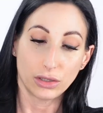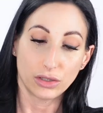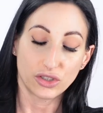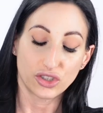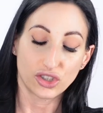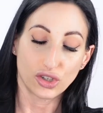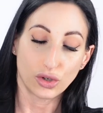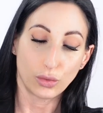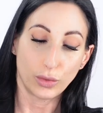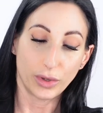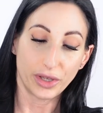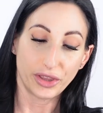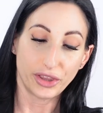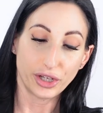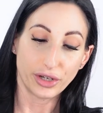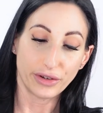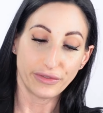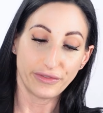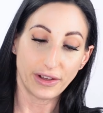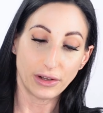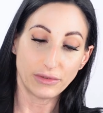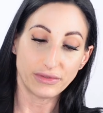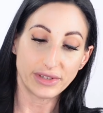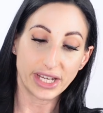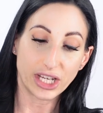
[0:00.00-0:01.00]
So with your
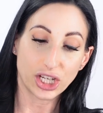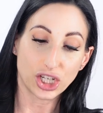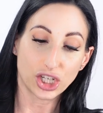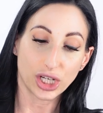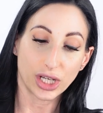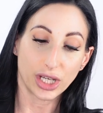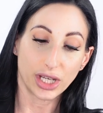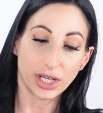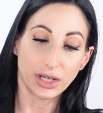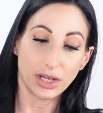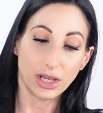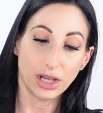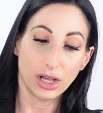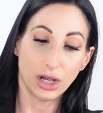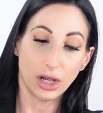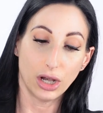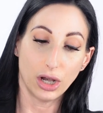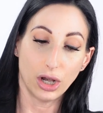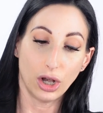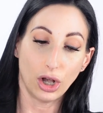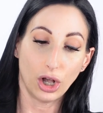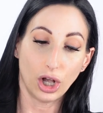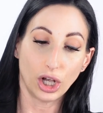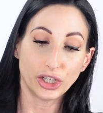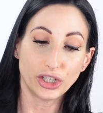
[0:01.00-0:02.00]
foundation,
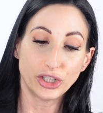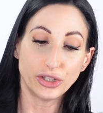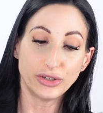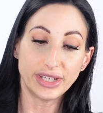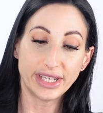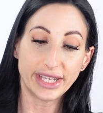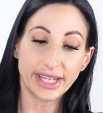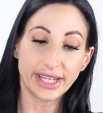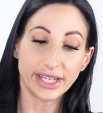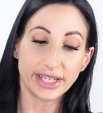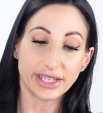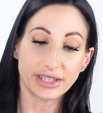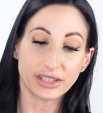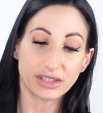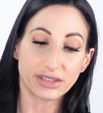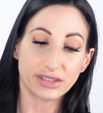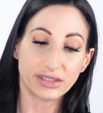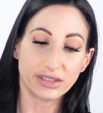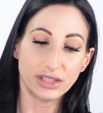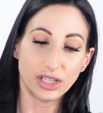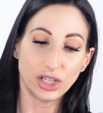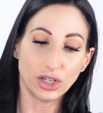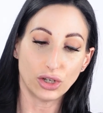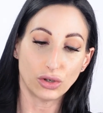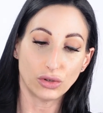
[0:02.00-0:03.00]
all you need
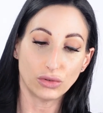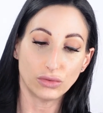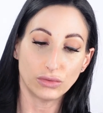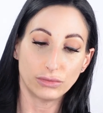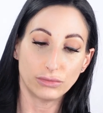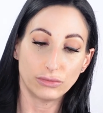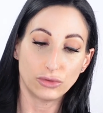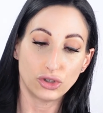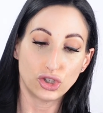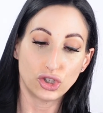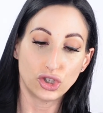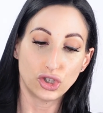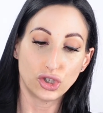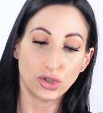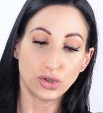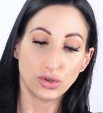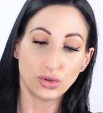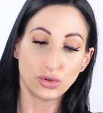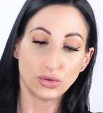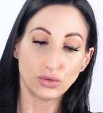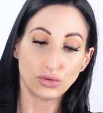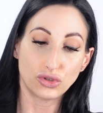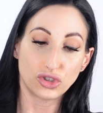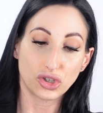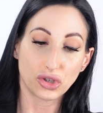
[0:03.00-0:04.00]
is,
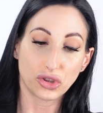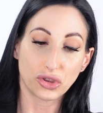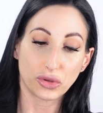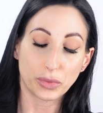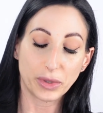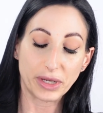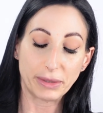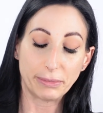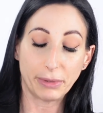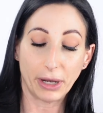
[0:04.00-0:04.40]
2 to 3